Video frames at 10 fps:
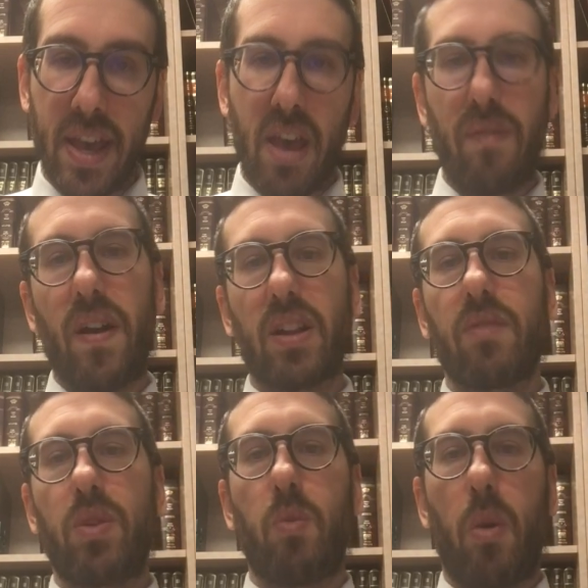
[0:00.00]

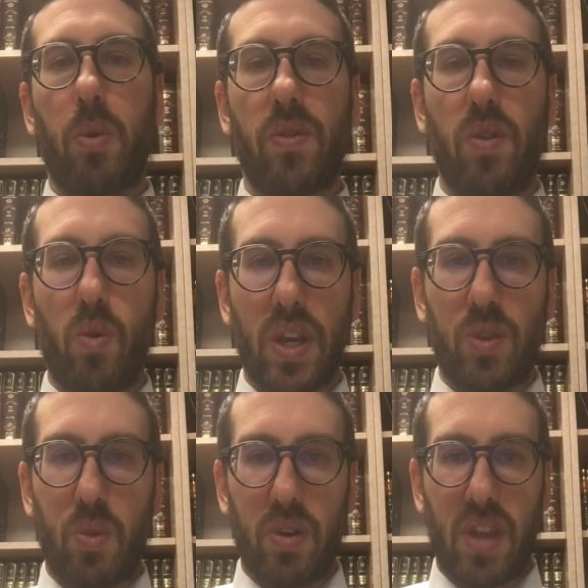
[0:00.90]
Effectively, what we're doing
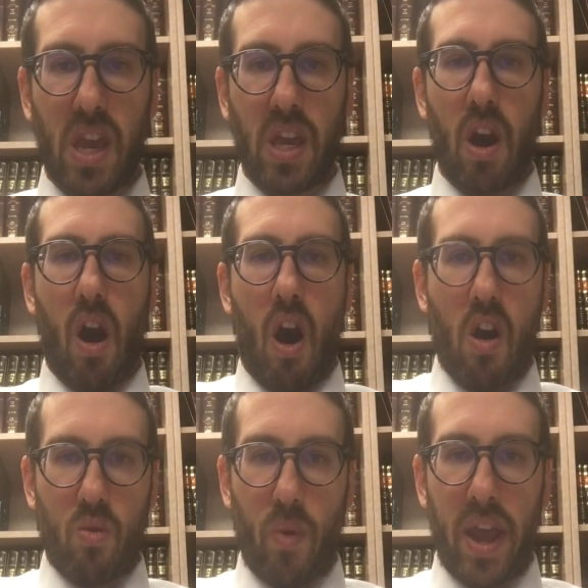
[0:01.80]
is we are taking
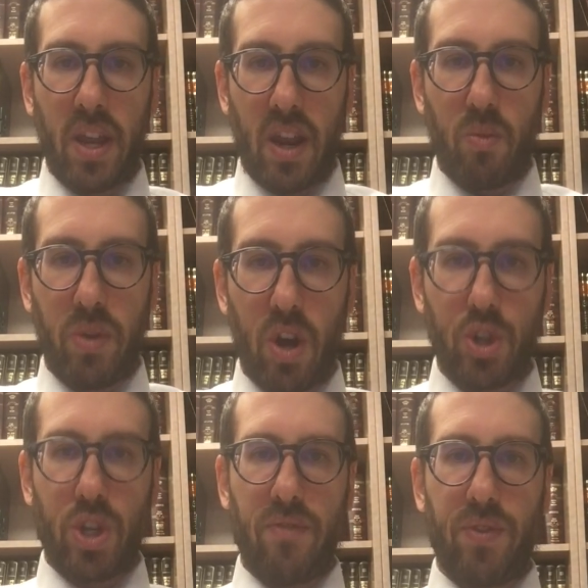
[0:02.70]
our weight and we are
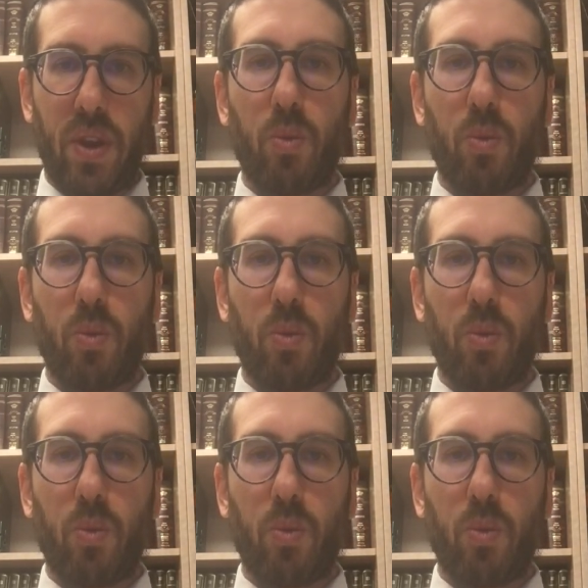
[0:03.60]
shifting.